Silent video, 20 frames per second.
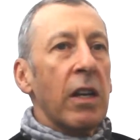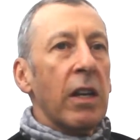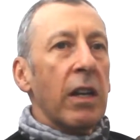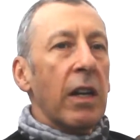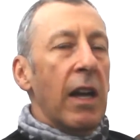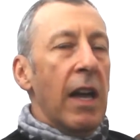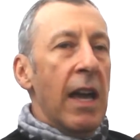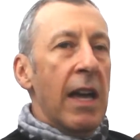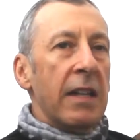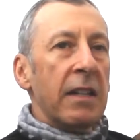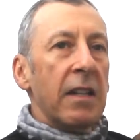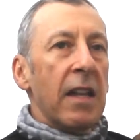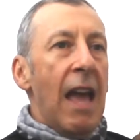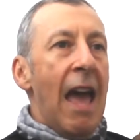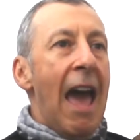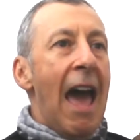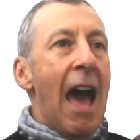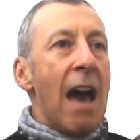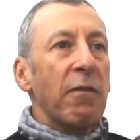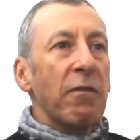and
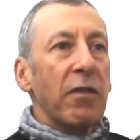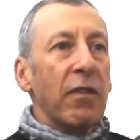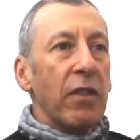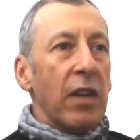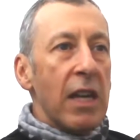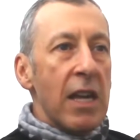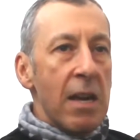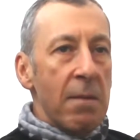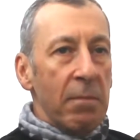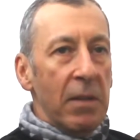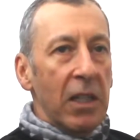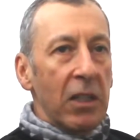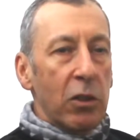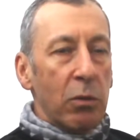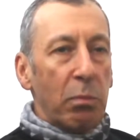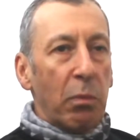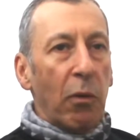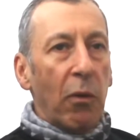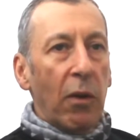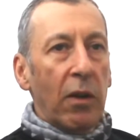have image
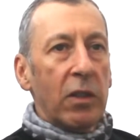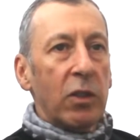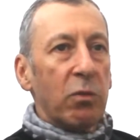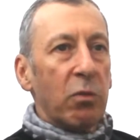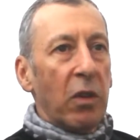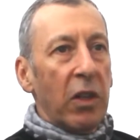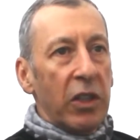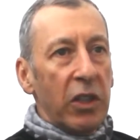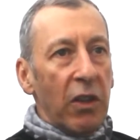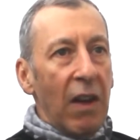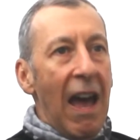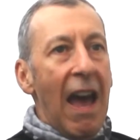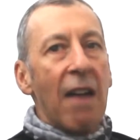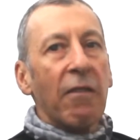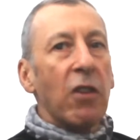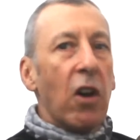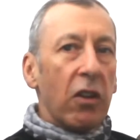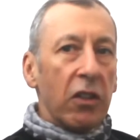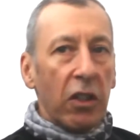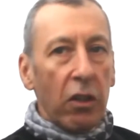boards where you have
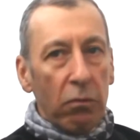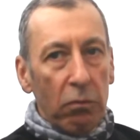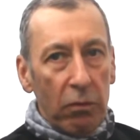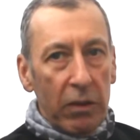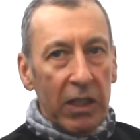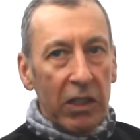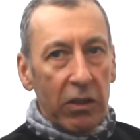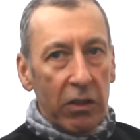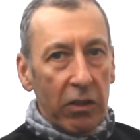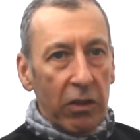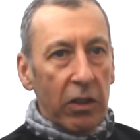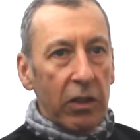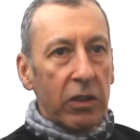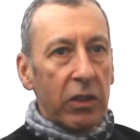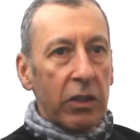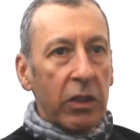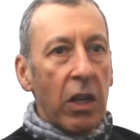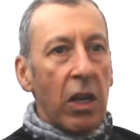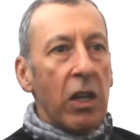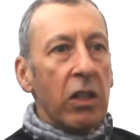all your
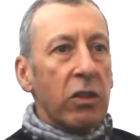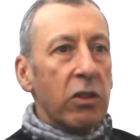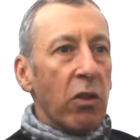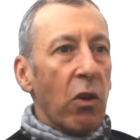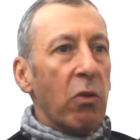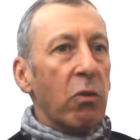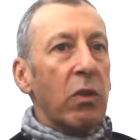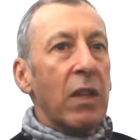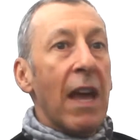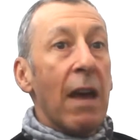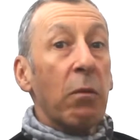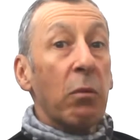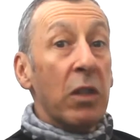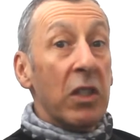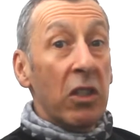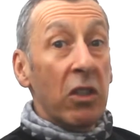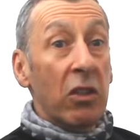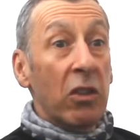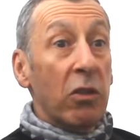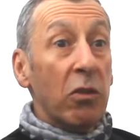research, so that when
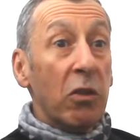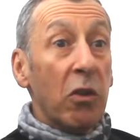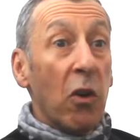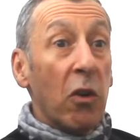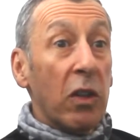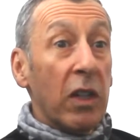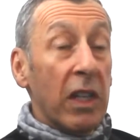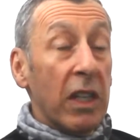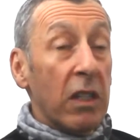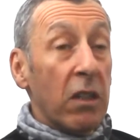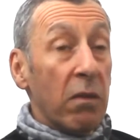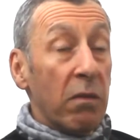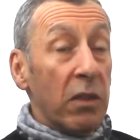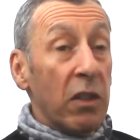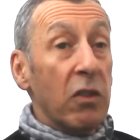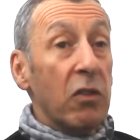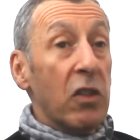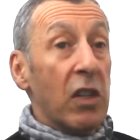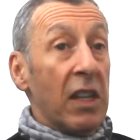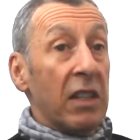you do go to
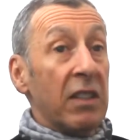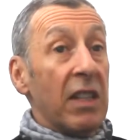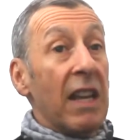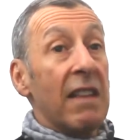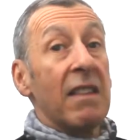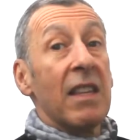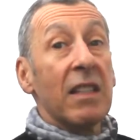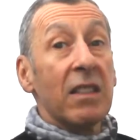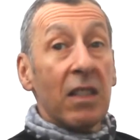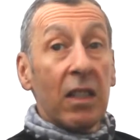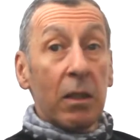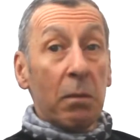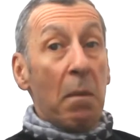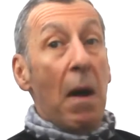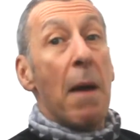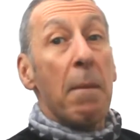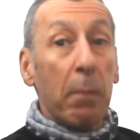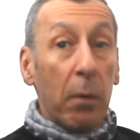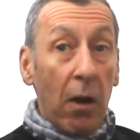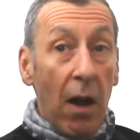interview, you can say, this is
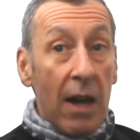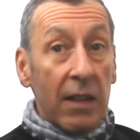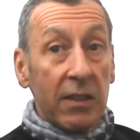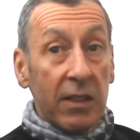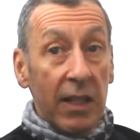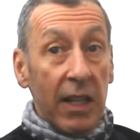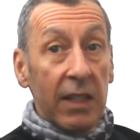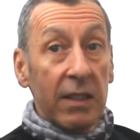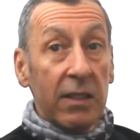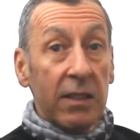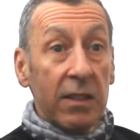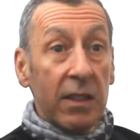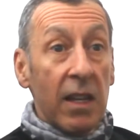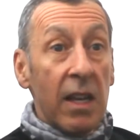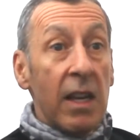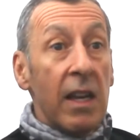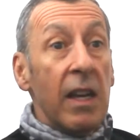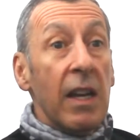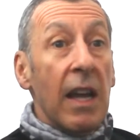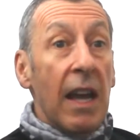my process
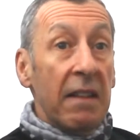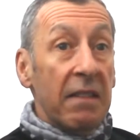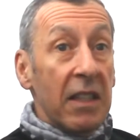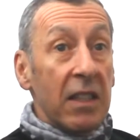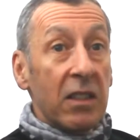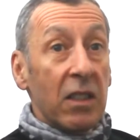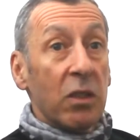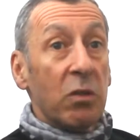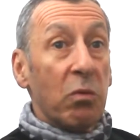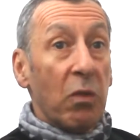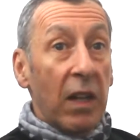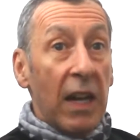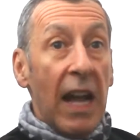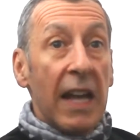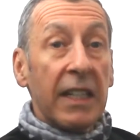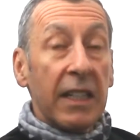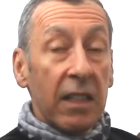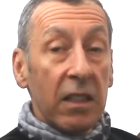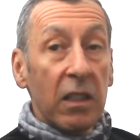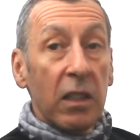and this is what I
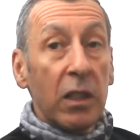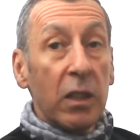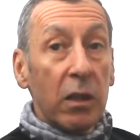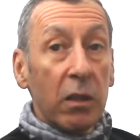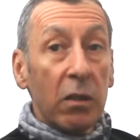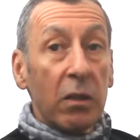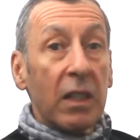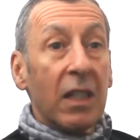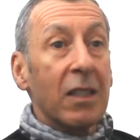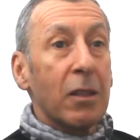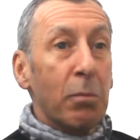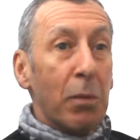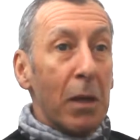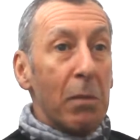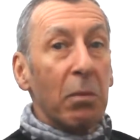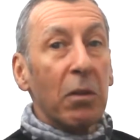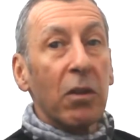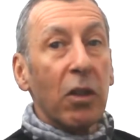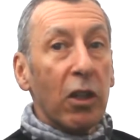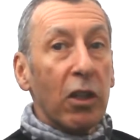can do, because
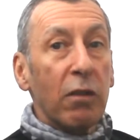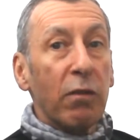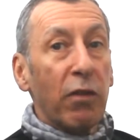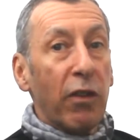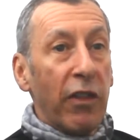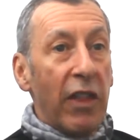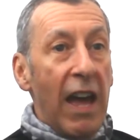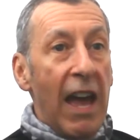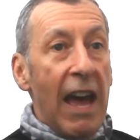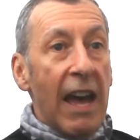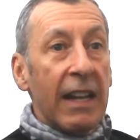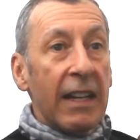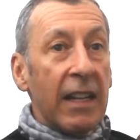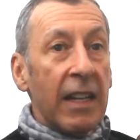people look for that.